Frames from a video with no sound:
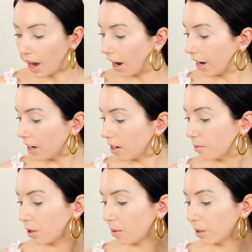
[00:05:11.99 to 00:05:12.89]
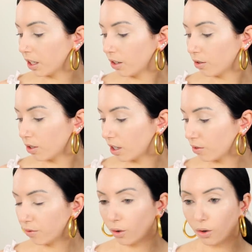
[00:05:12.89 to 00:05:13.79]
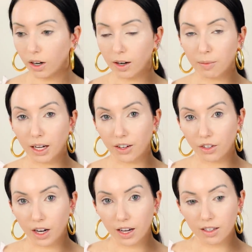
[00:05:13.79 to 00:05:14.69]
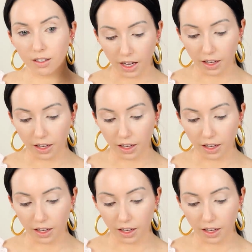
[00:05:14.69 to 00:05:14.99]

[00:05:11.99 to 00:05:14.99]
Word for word: I am probably going to use this for my under eyes.